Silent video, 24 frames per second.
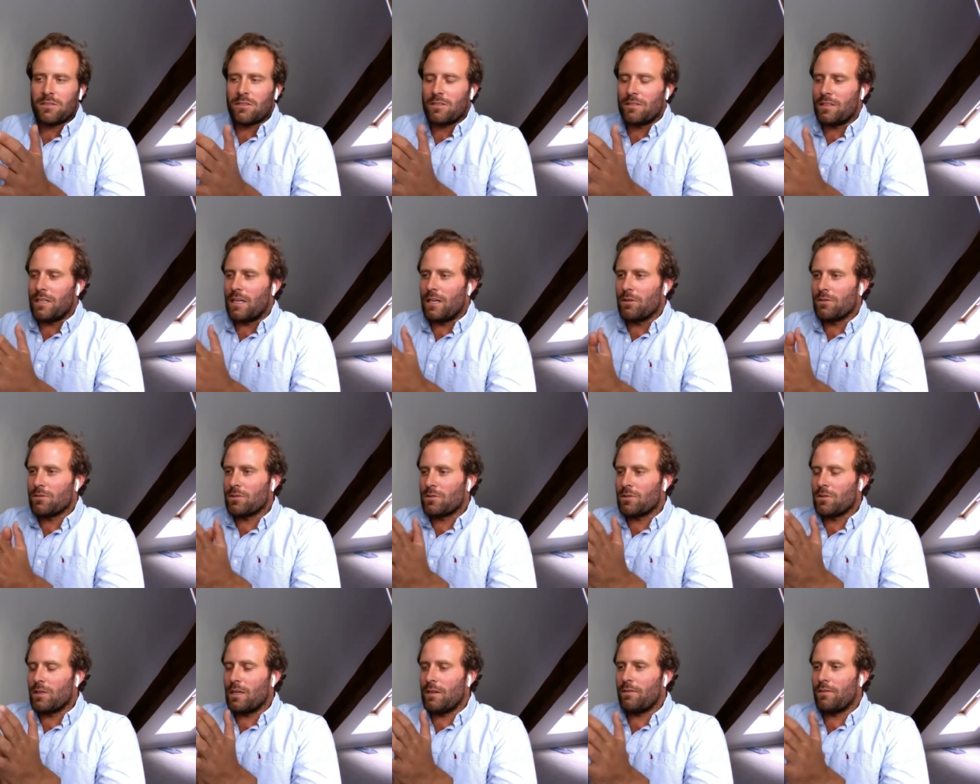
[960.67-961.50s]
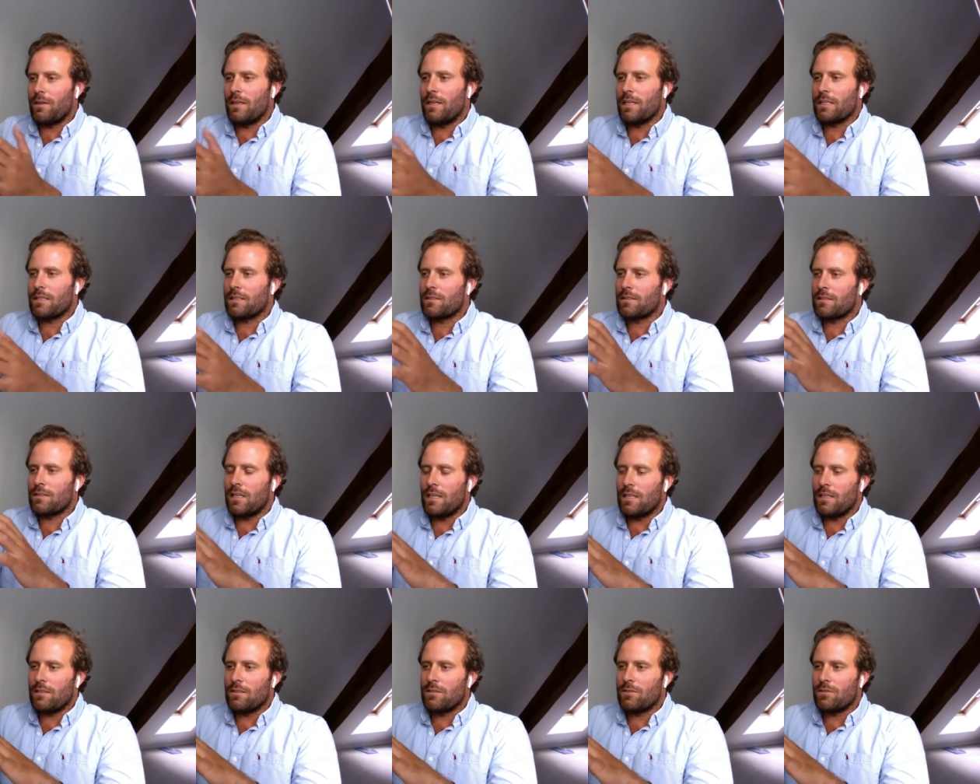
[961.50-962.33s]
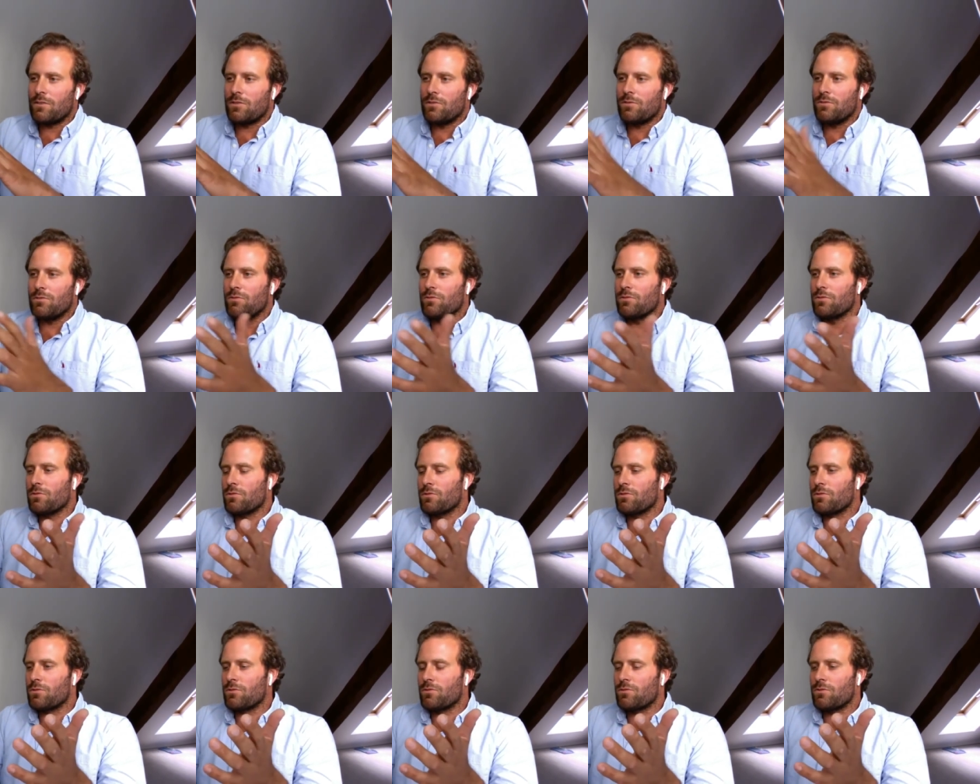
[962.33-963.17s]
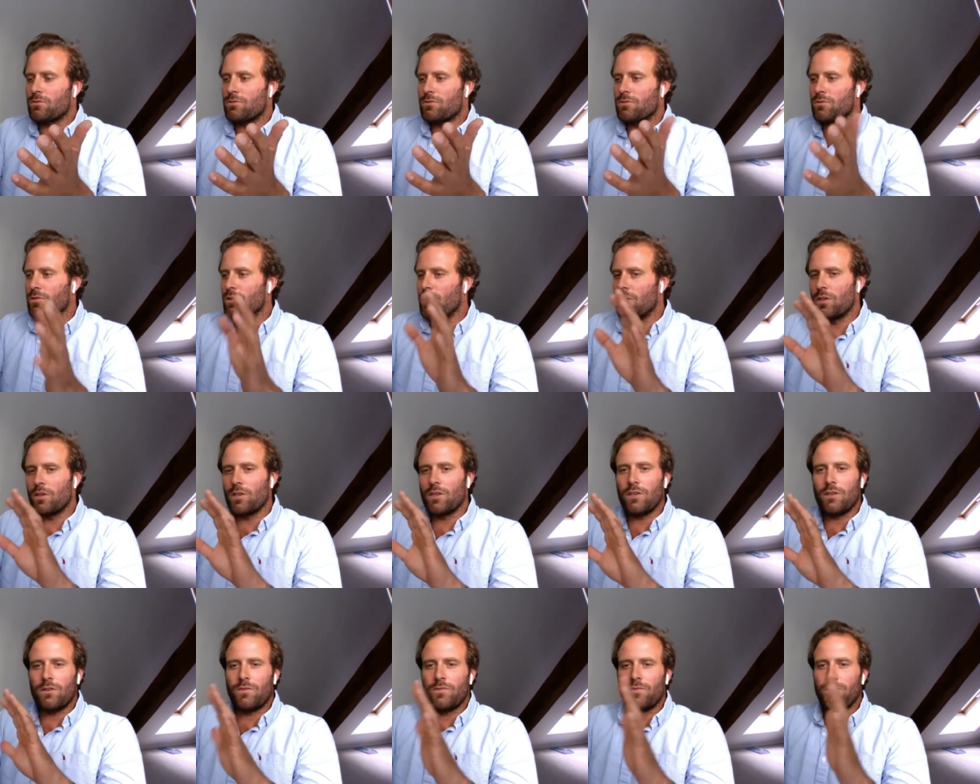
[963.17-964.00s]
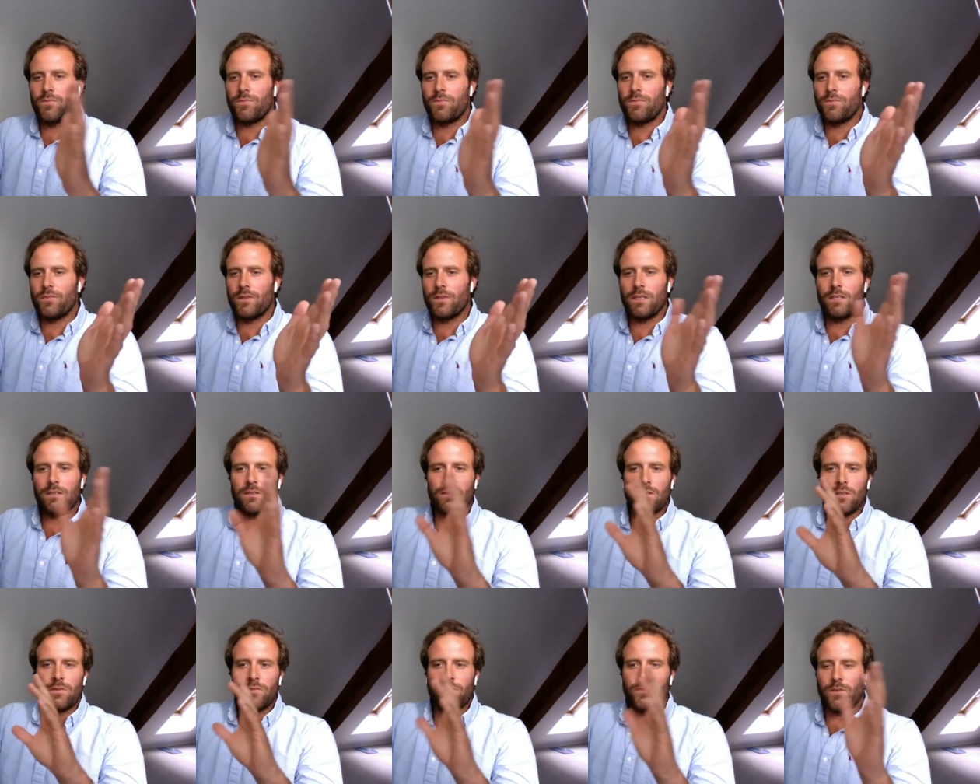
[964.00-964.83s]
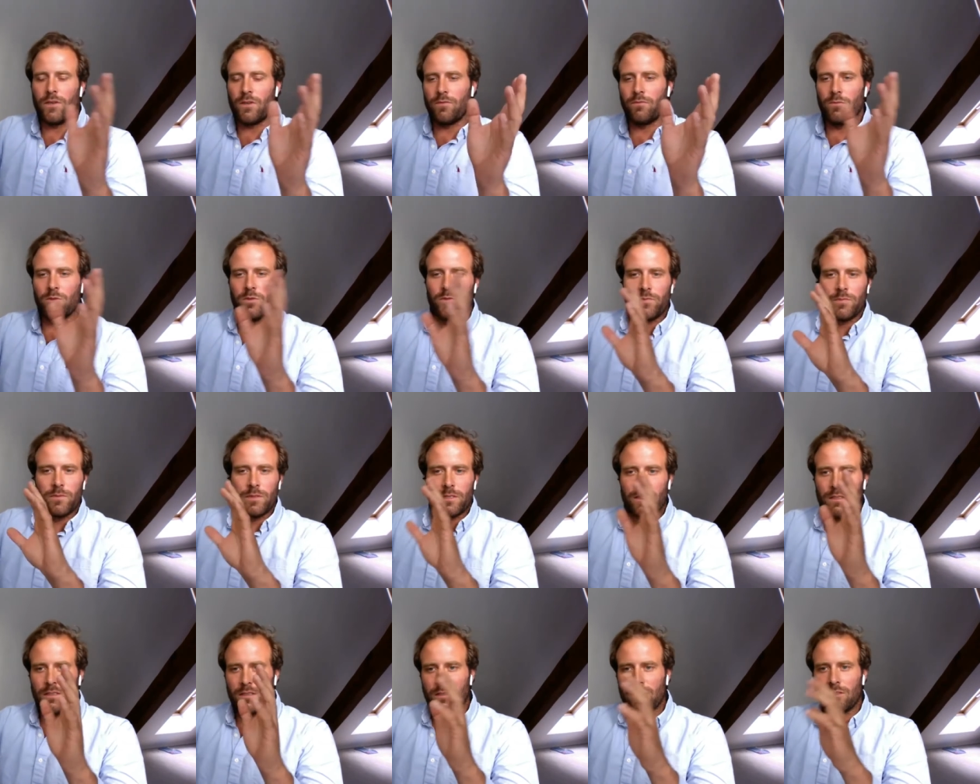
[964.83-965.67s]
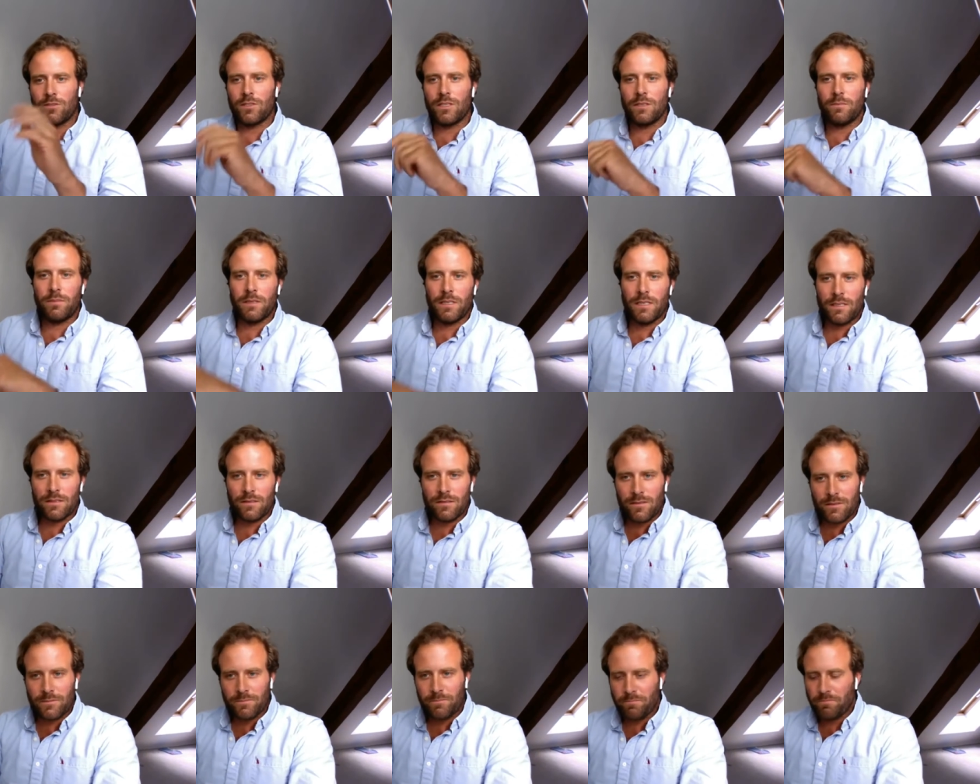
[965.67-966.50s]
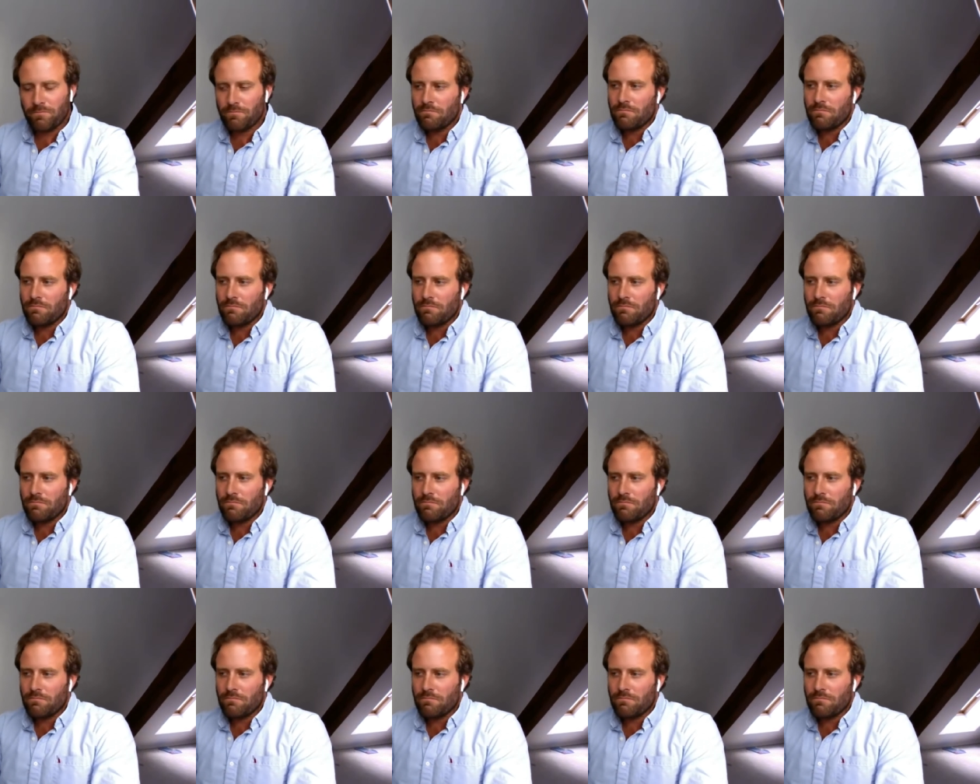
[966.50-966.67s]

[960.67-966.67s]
until now, you have like 10 to 30 feet of movement in the GPS,